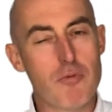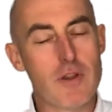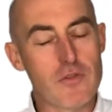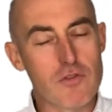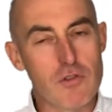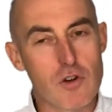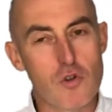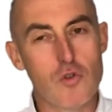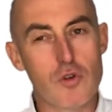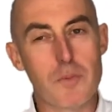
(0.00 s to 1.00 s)
briefs are a
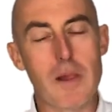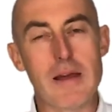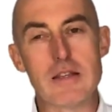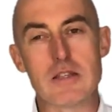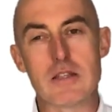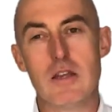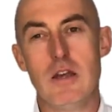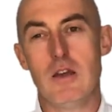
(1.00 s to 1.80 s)
good place